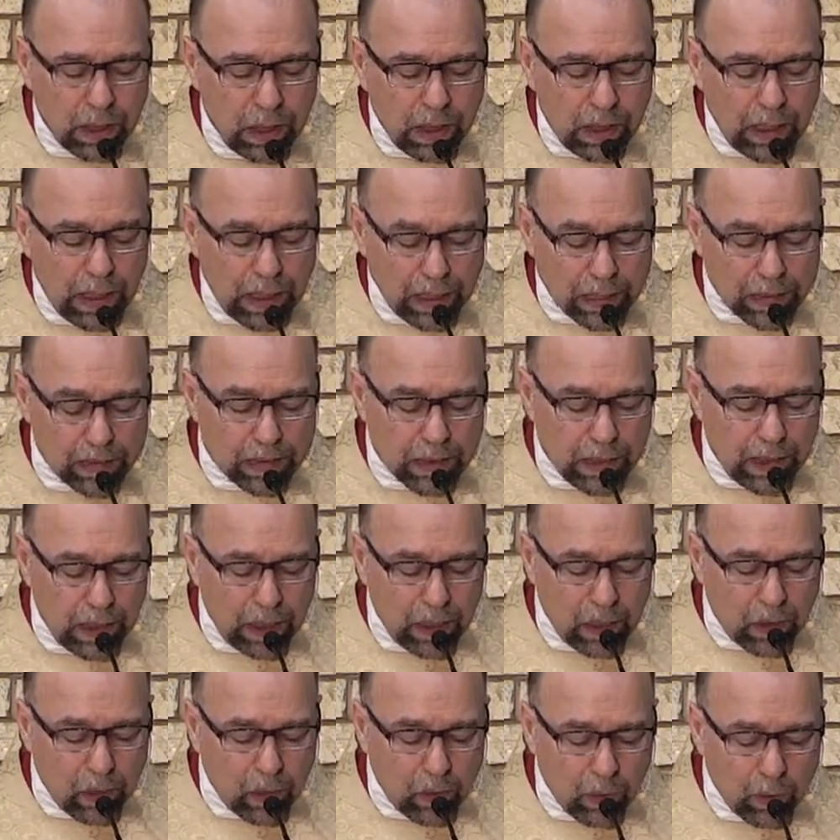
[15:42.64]

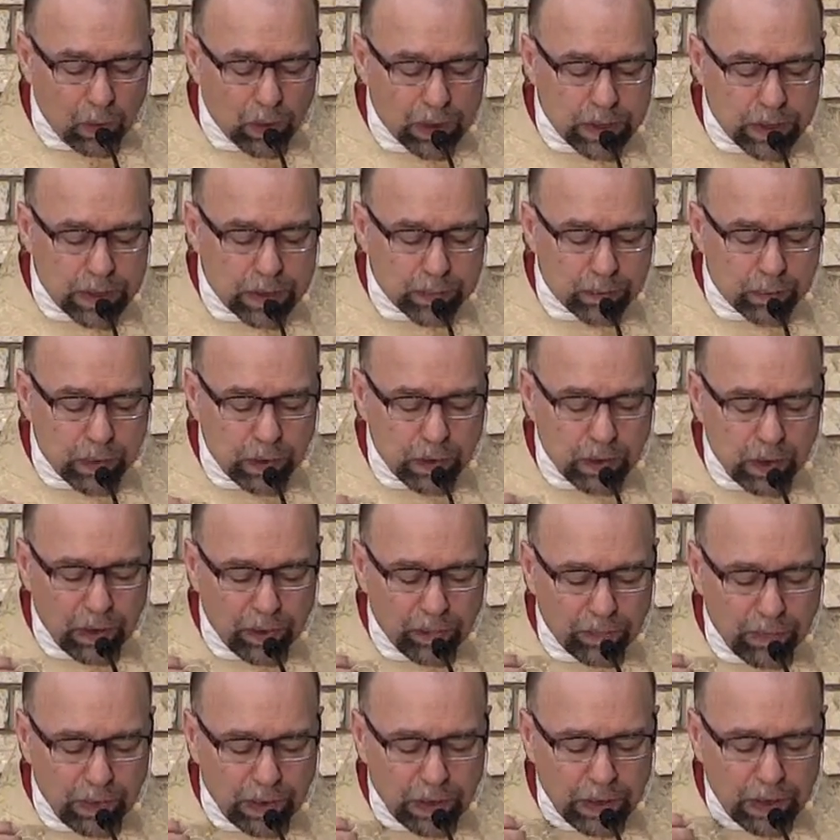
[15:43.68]
Exhale, Holy Spirit, I
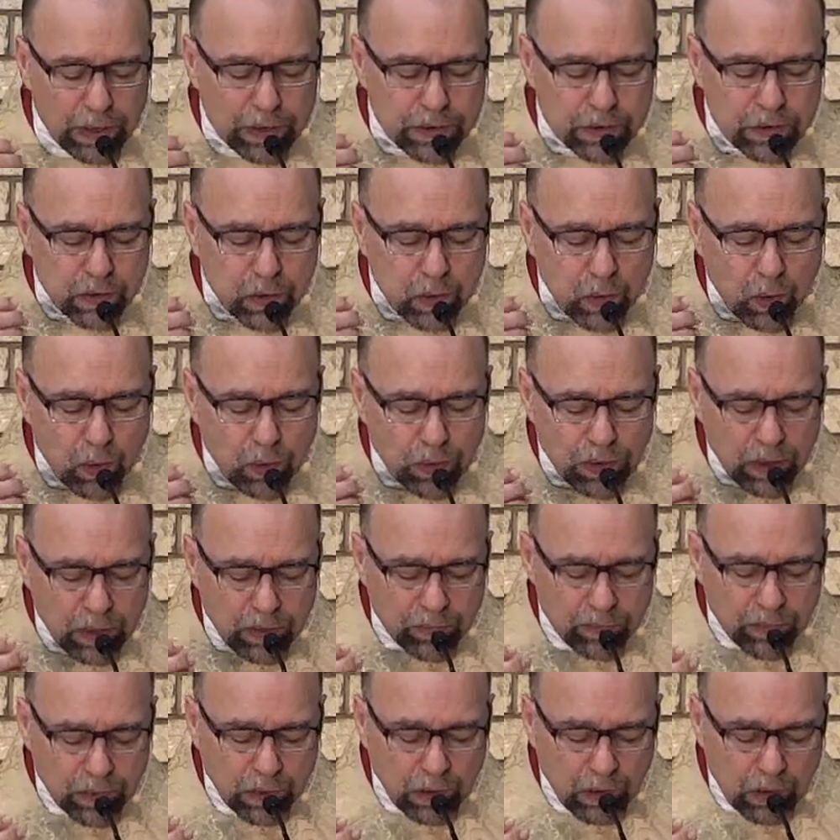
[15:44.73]
find it so
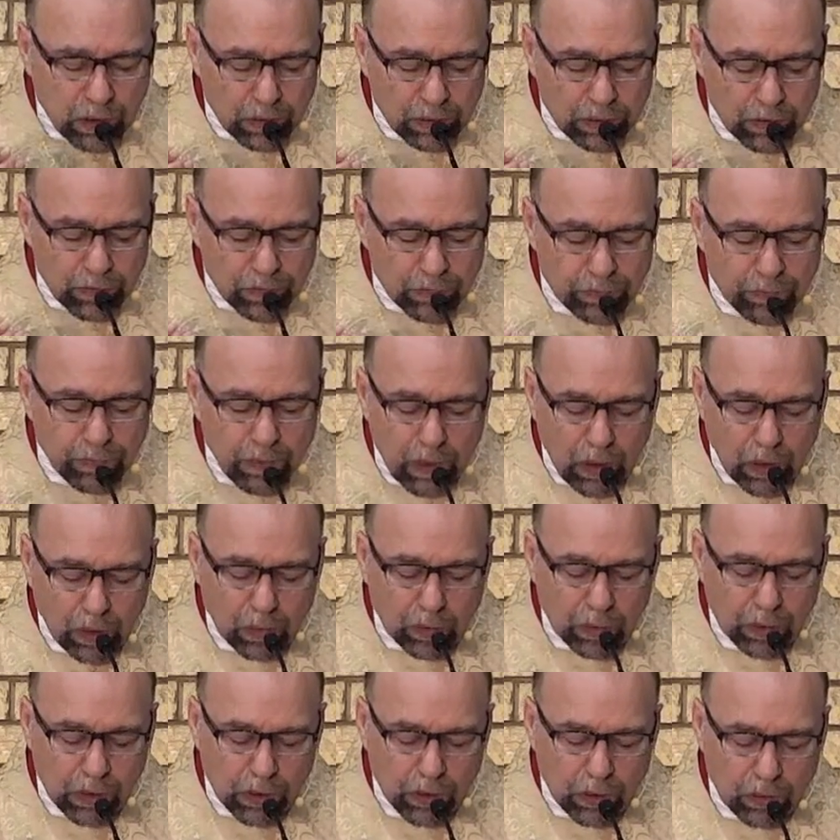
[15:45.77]
difficult to follow
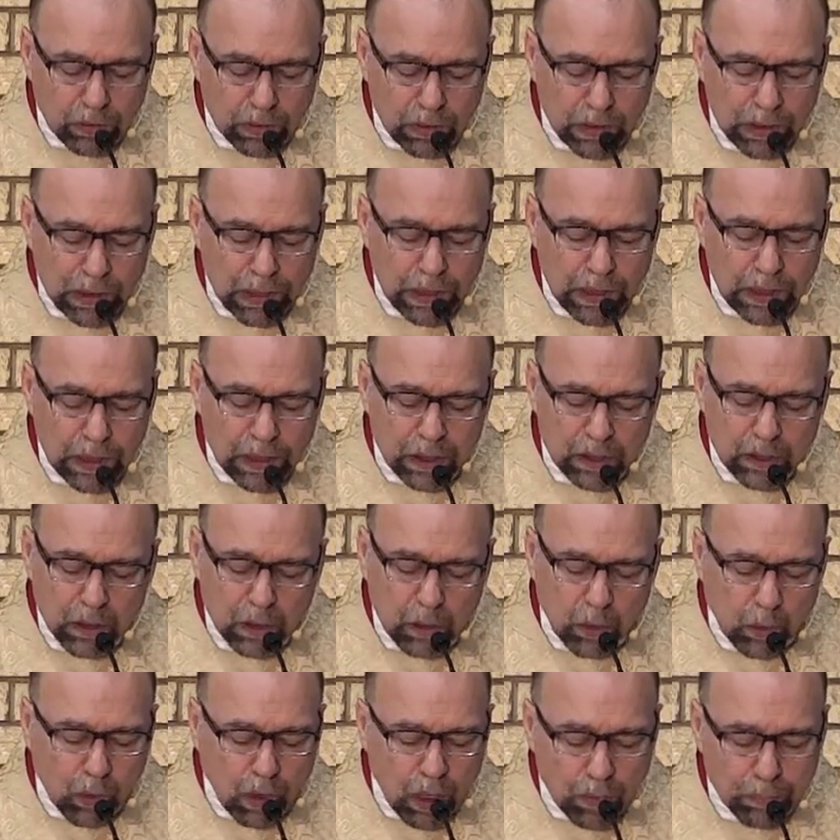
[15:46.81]
your lead and
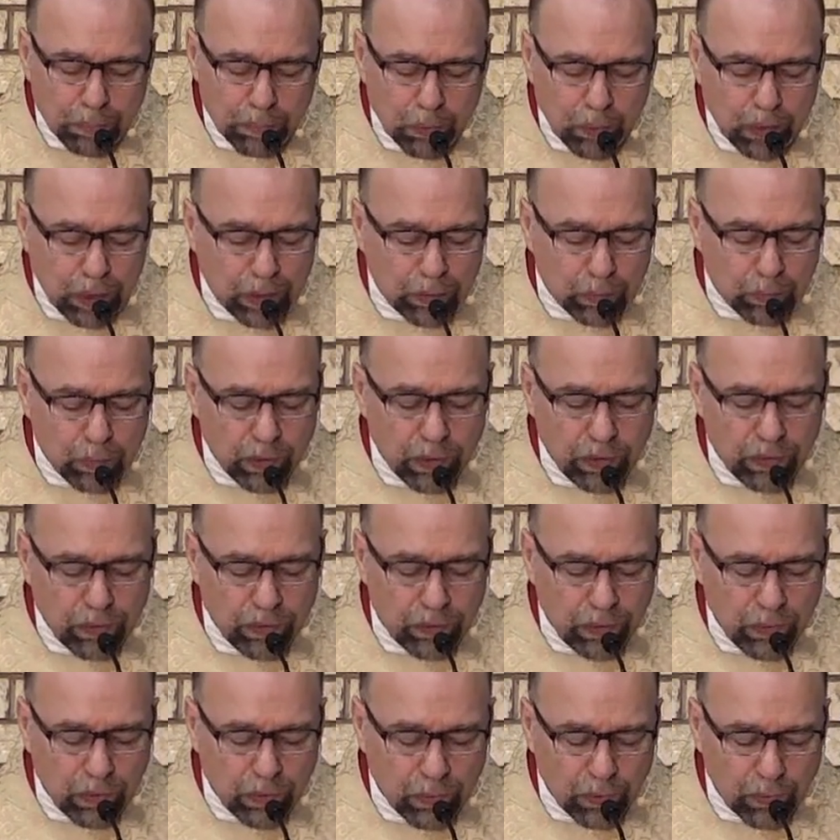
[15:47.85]
cooperate with
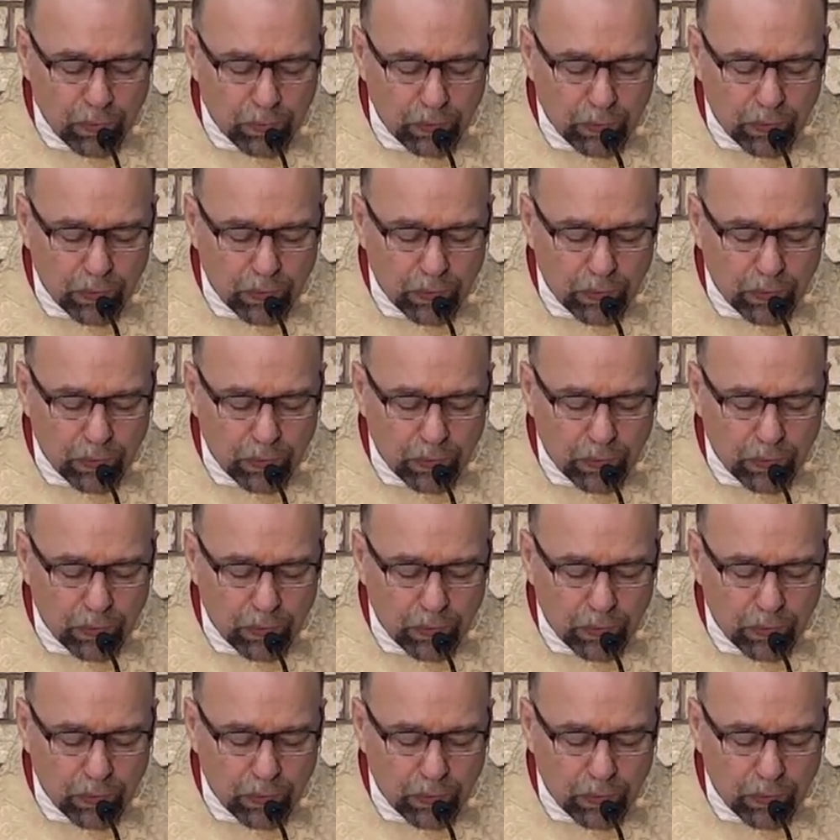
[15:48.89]
you.